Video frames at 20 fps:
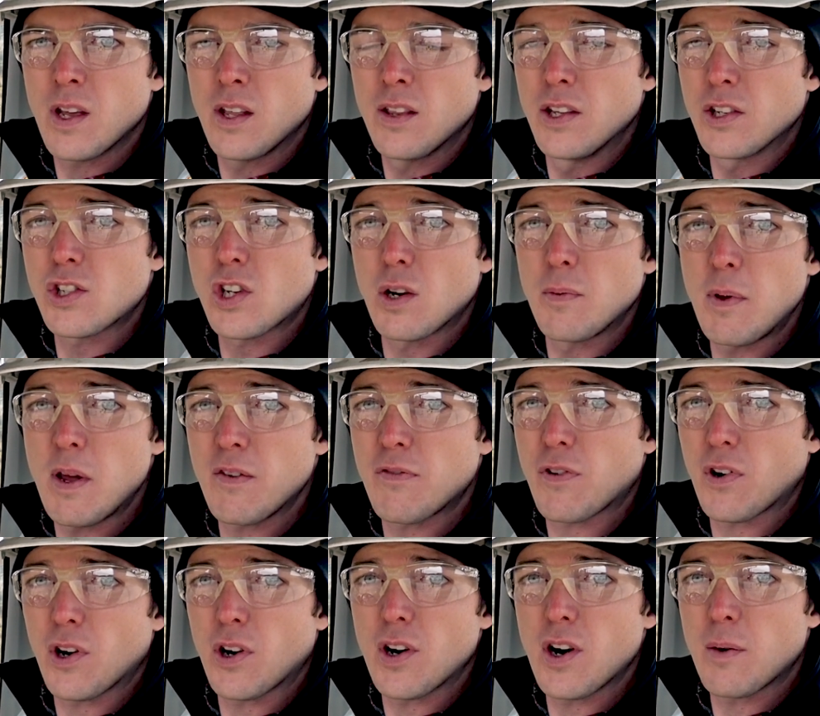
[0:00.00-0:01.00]
This could be
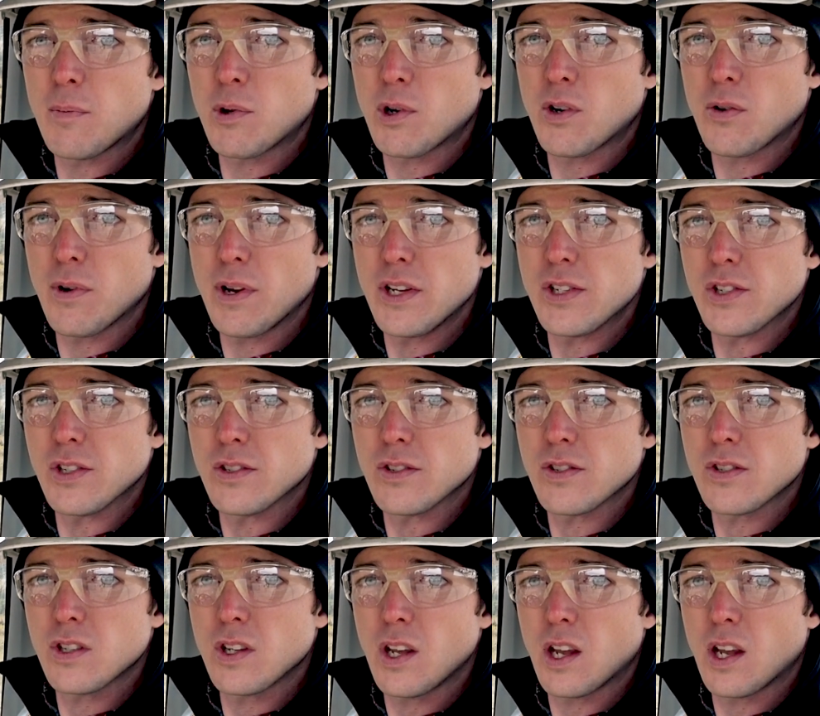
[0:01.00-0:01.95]
for a number of reasons.